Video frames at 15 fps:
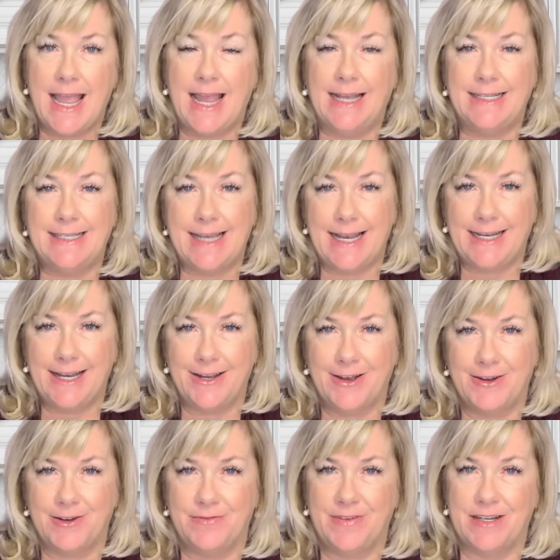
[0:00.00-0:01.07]
and taking
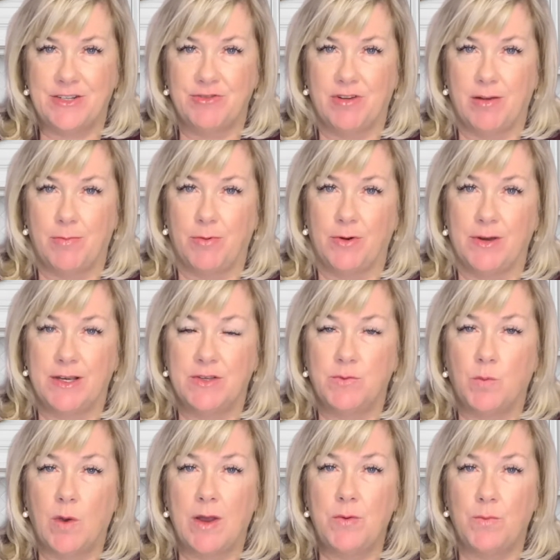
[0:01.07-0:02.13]
on a fixer-upper is
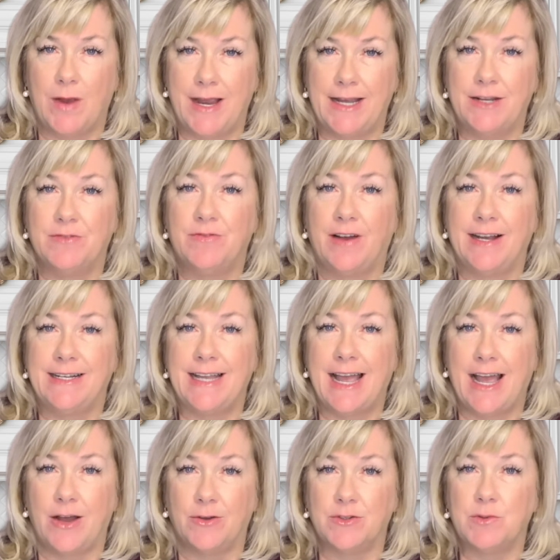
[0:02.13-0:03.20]
one way to find a
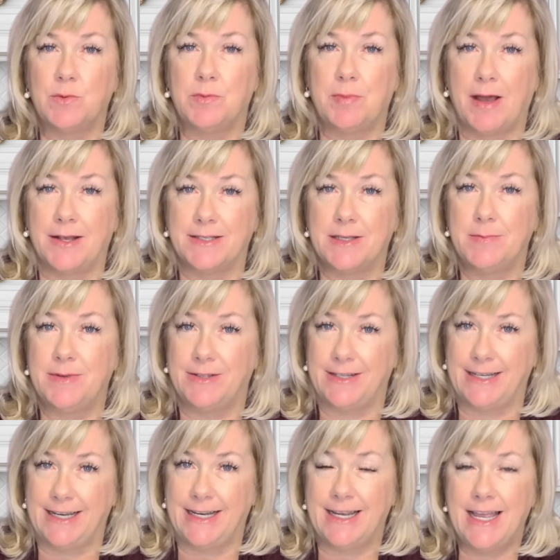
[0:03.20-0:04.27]
house with
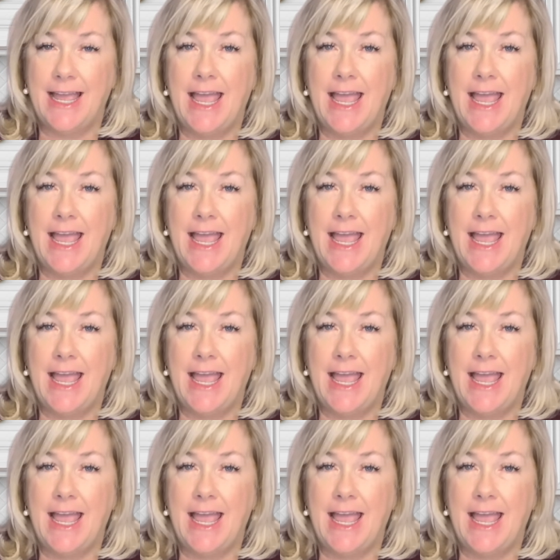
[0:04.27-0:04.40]
possibility